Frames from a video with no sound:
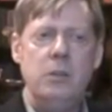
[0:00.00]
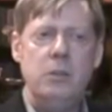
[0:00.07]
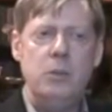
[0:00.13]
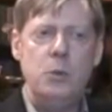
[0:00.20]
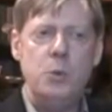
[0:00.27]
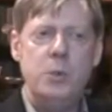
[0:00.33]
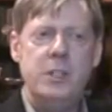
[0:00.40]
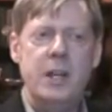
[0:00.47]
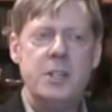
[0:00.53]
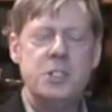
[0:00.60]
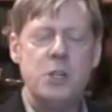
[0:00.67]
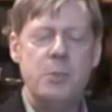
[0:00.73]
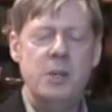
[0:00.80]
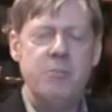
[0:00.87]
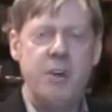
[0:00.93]
you would get
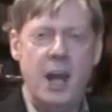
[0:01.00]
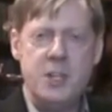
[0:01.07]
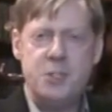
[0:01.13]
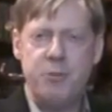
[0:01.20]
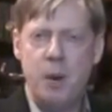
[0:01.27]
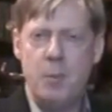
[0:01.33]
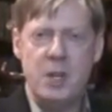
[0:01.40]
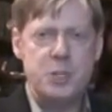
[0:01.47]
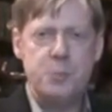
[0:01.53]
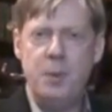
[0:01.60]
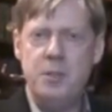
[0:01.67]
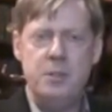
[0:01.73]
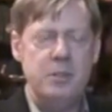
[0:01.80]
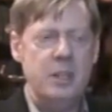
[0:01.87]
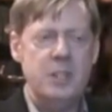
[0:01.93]
some advice from us,
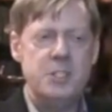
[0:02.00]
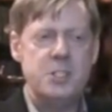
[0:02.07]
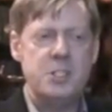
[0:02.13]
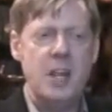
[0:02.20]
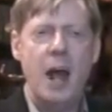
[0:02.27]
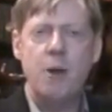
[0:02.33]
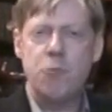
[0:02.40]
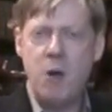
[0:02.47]
but it's not